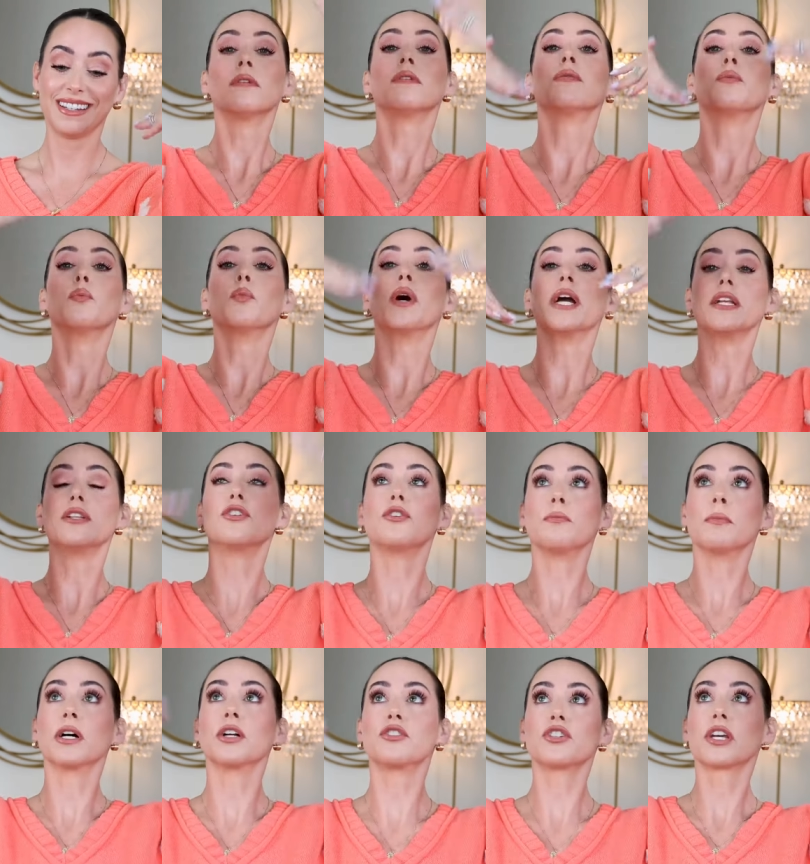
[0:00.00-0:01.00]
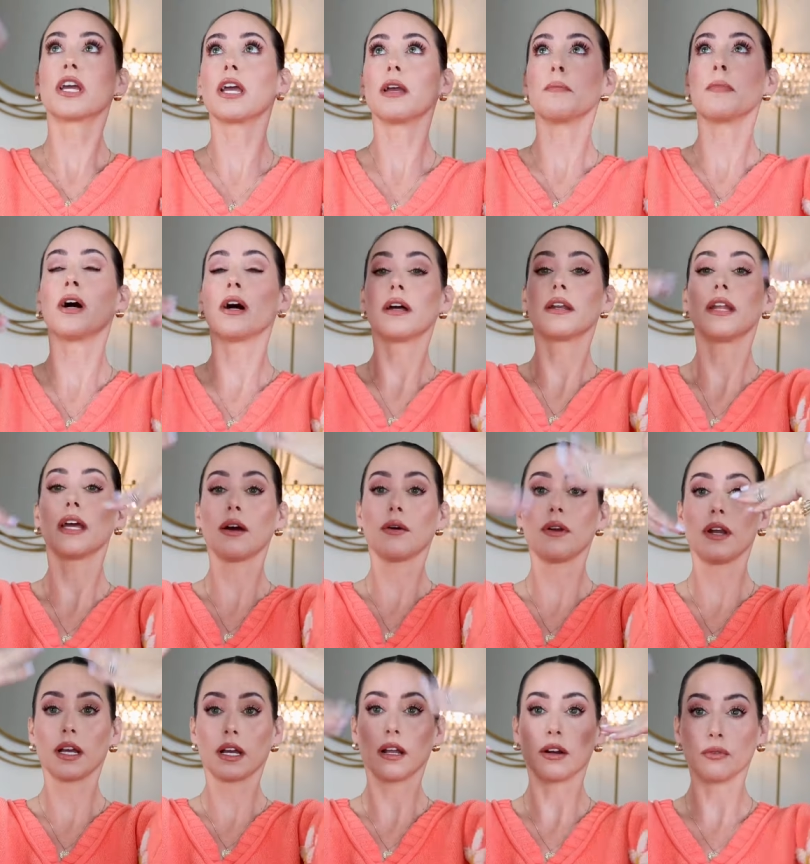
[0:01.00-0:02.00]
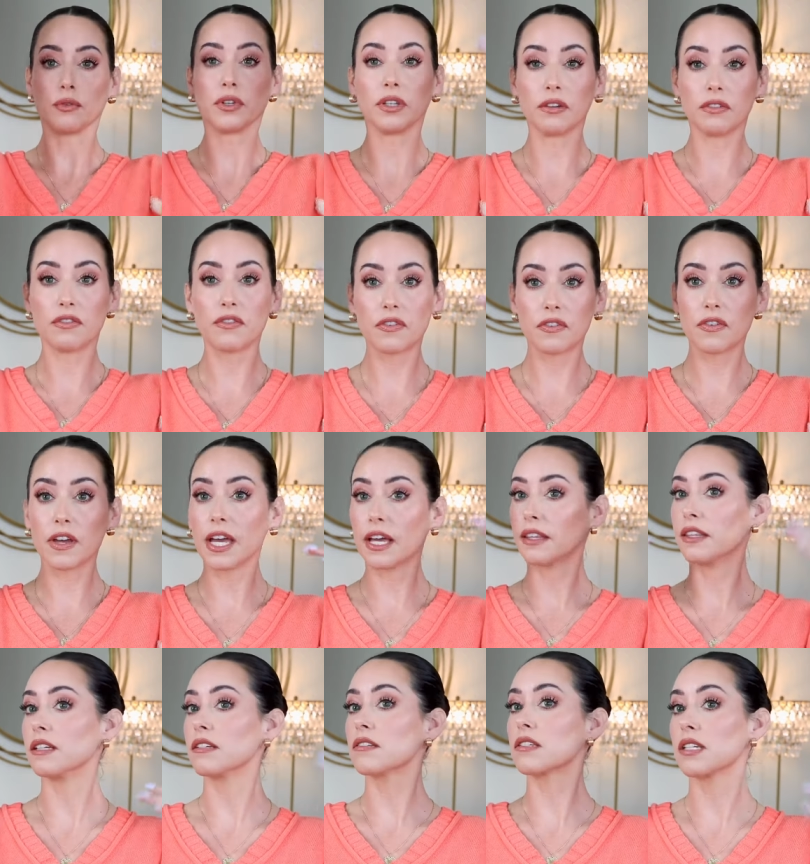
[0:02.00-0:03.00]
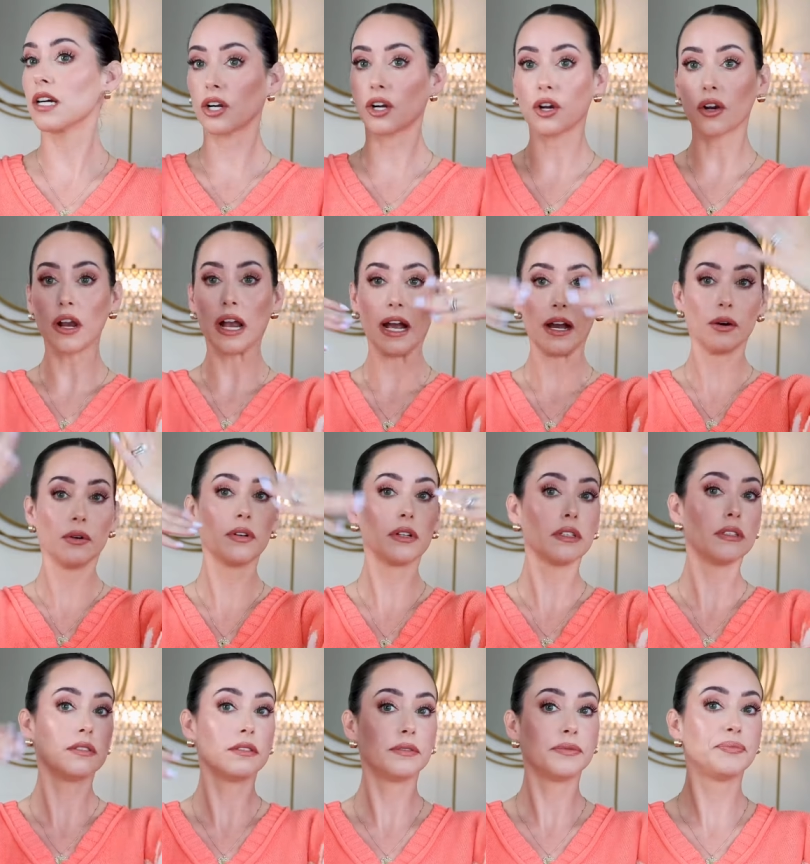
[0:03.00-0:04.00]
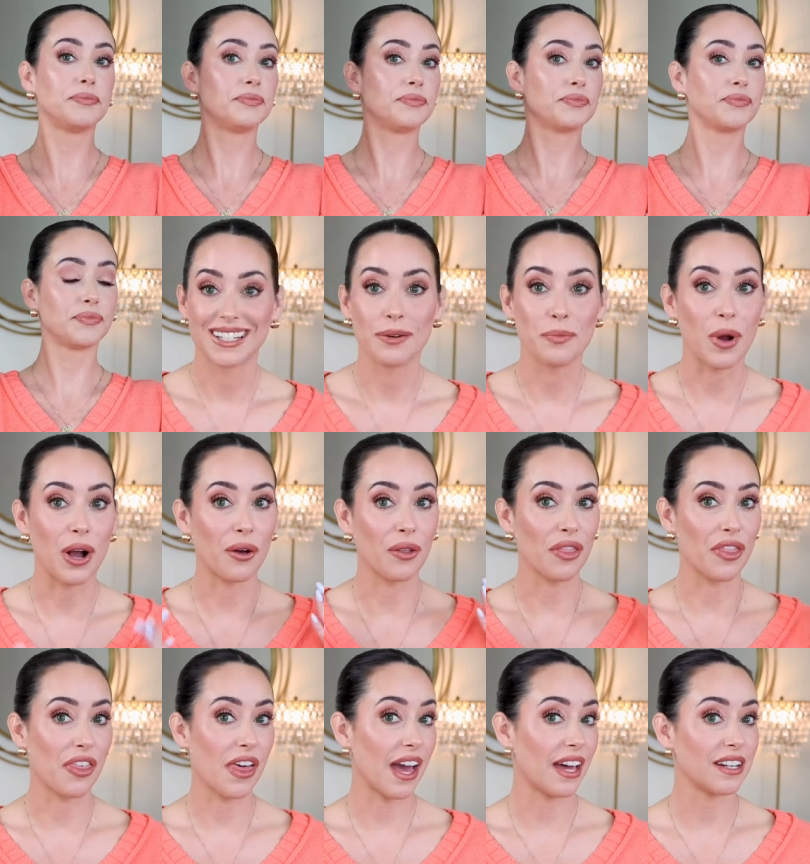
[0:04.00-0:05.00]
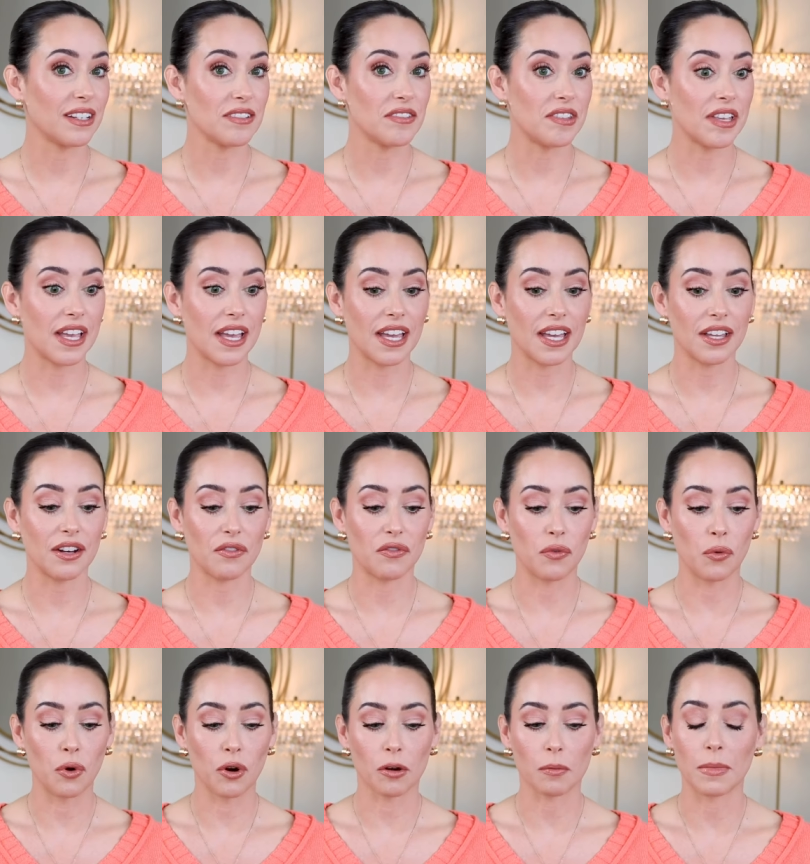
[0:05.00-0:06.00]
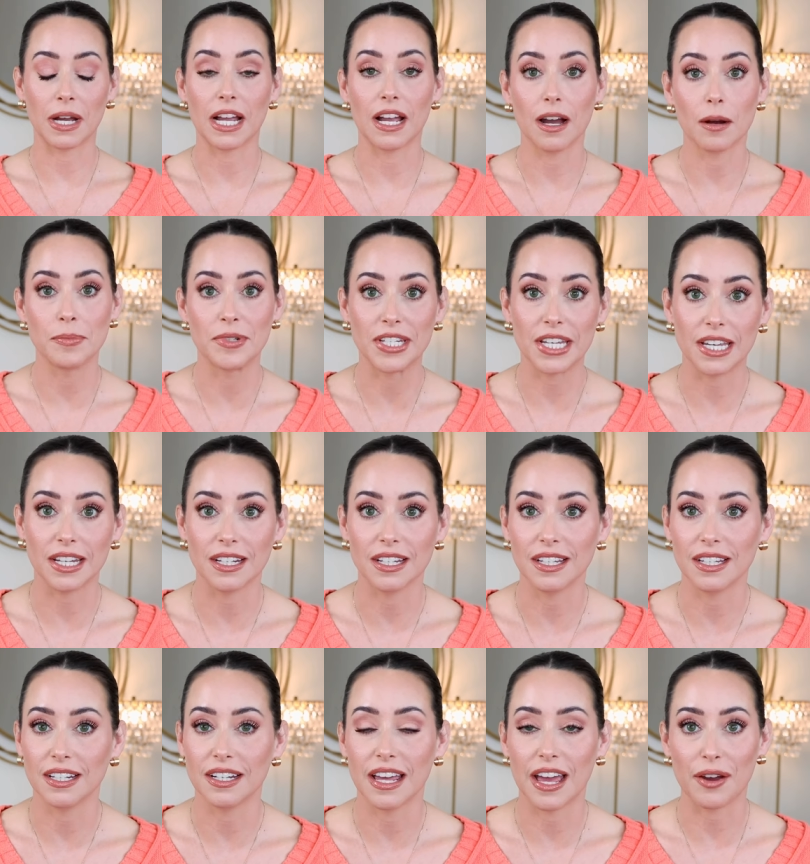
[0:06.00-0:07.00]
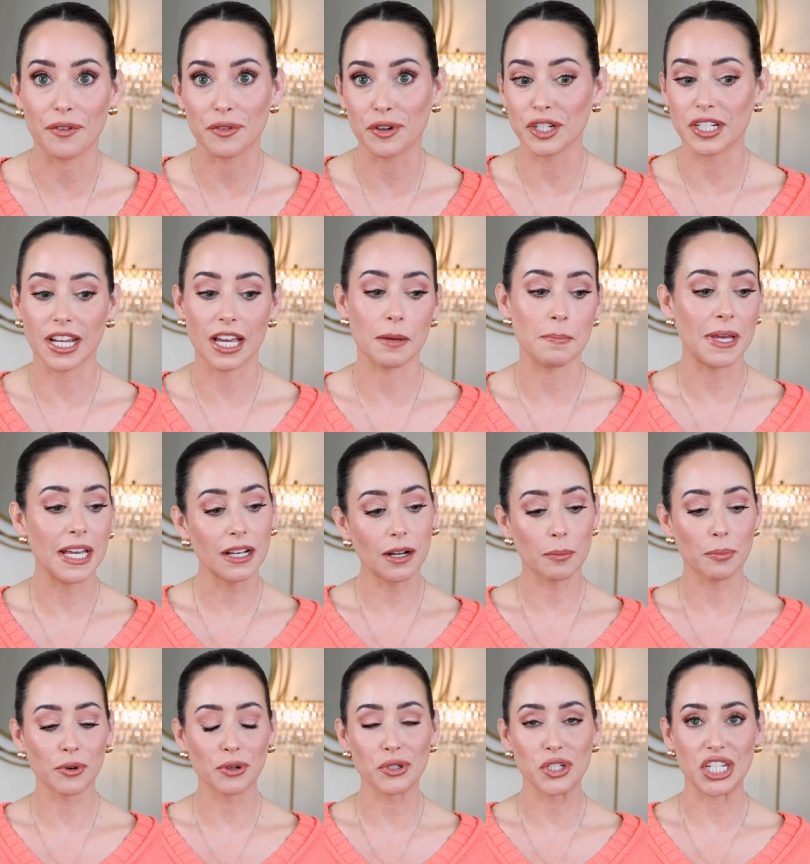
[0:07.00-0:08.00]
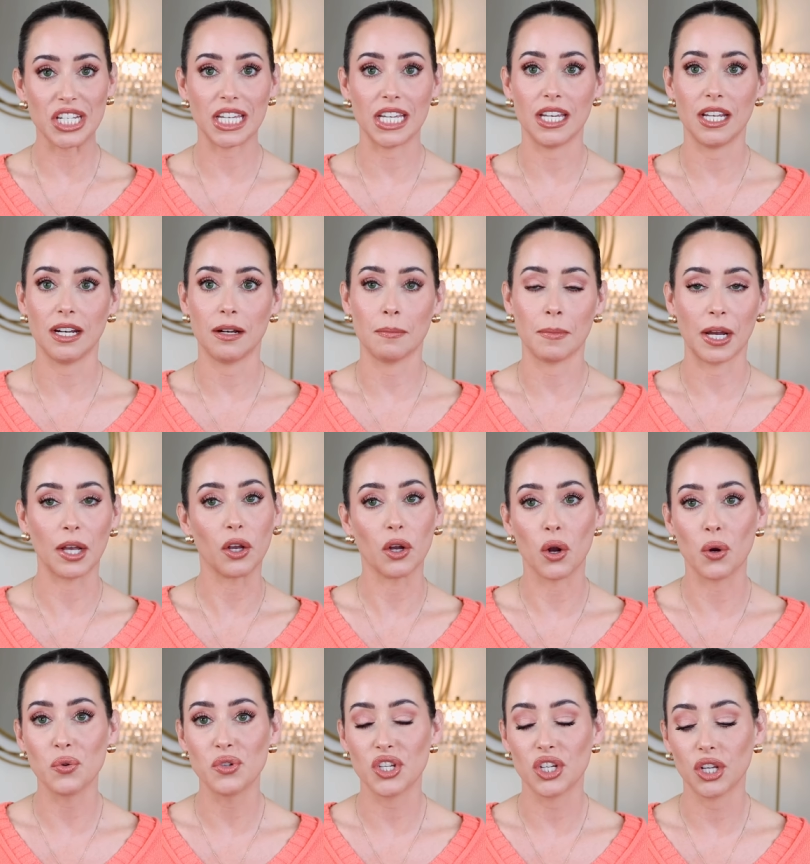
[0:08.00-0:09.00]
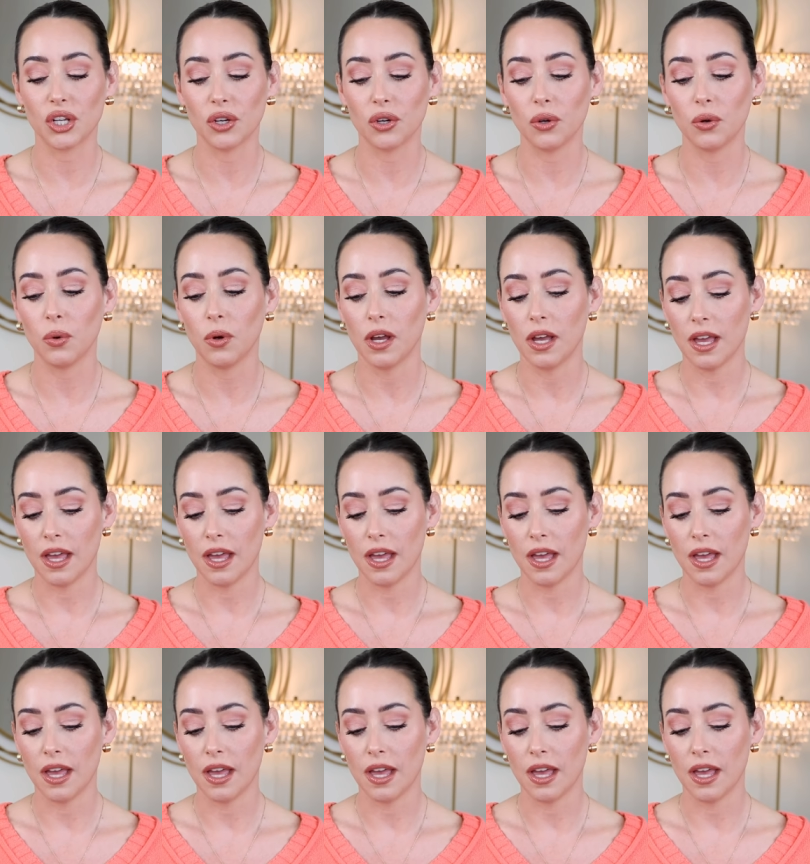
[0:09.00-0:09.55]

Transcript: Way too much came on now and I gotta really fan this sucker out. Well, that is it for my updated everyday makeup routine, my go-to.